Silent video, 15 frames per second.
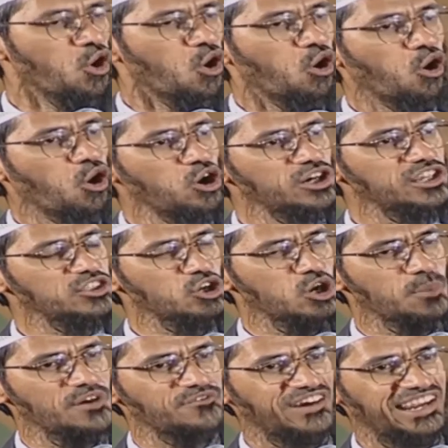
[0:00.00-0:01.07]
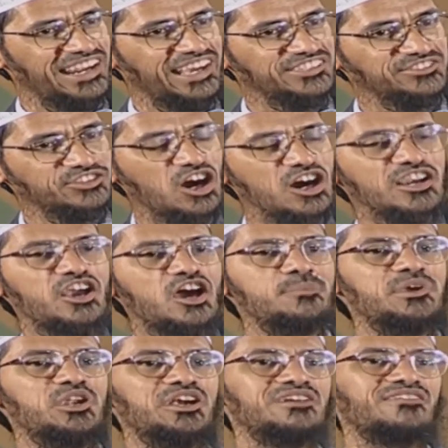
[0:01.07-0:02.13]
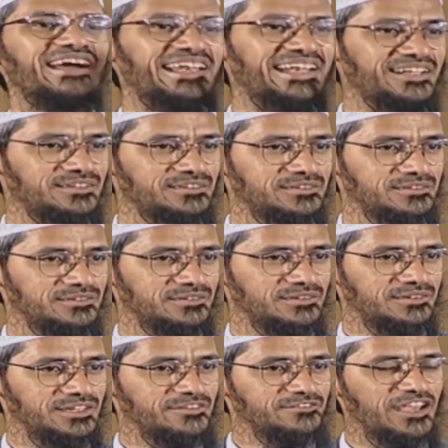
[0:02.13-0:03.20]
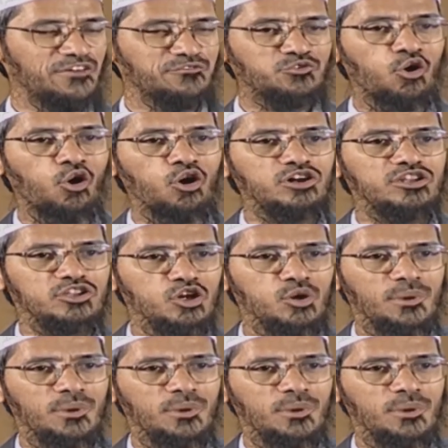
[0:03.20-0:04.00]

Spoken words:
Hold the rope of Allah strongly and be not divided. We have to hold to the